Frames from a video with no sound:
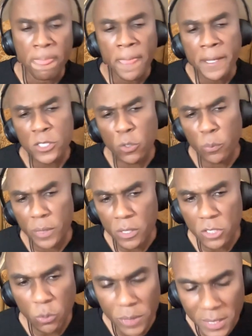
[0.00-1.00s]
So we,
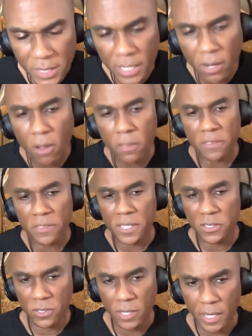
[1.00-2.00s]
so we see all of
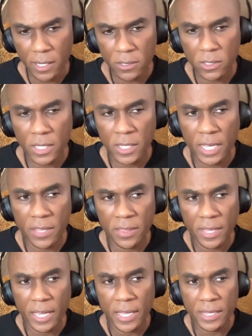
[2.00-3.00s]
these things, and and
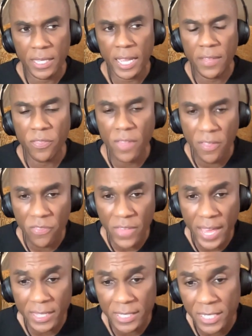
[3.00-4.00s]
and and and
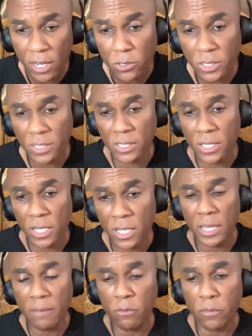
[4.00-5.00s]
that tells us a, a
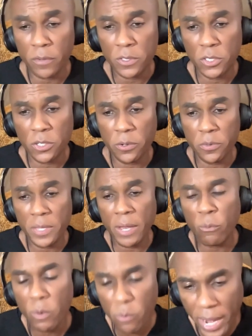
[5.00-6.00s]
level of concern that
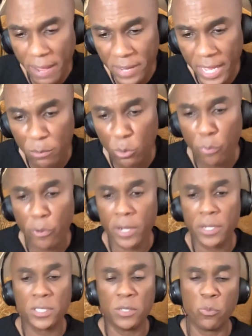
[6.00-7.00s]
when we're having animal
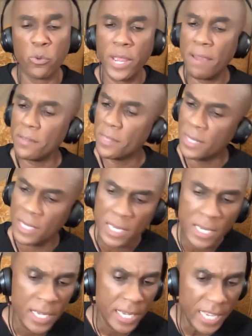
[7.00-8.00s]
products, we're having the
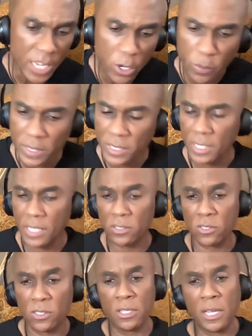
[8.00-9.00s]
increase in
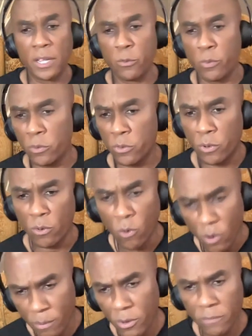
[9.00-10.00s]
insulin like growth
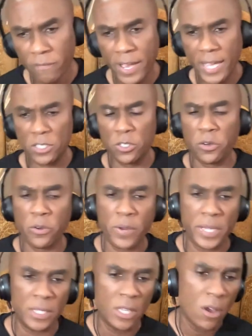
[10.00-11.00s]
hormone factor
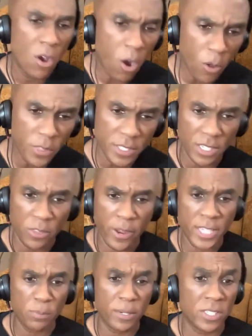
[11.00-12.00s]
and all these other
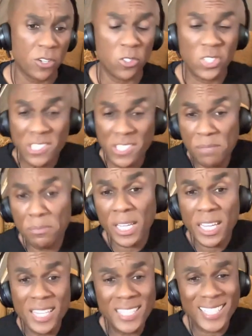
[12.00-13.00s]
aspects are
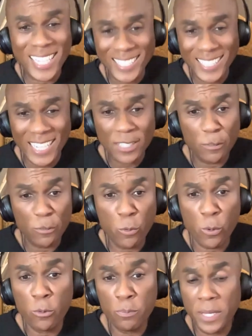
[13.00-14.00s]
stimulating this excessive
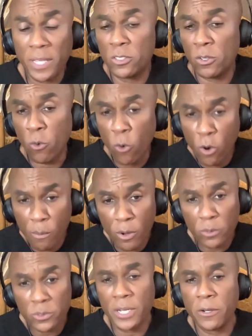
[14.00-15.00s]
growth because the
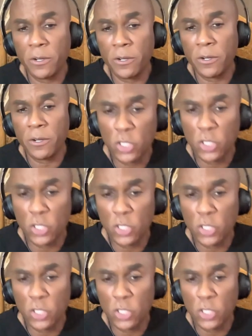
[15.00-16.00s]
hormones that are injected to
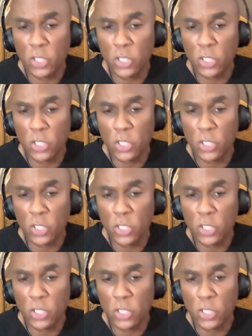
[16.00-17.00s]
animals that then
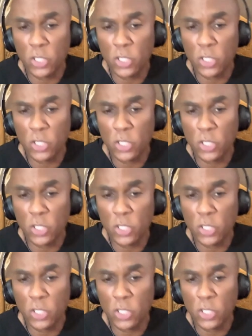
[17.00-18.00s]
come over and transfer
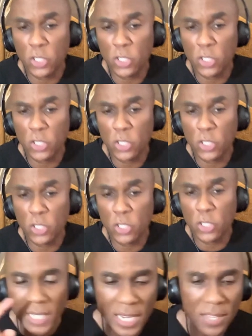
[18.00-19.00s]
to us we're
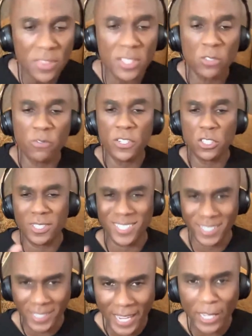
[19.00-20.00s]
seeing this vicious
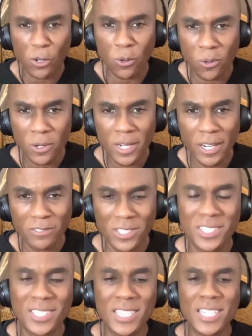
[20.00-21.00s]
cycle of
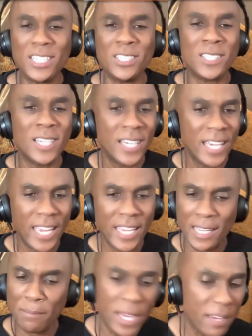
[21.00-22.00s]
disease. And
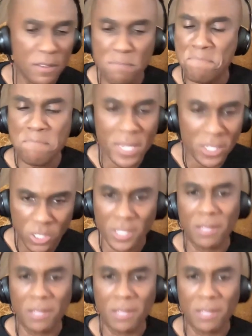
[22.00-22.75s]
I'm not even mentioning the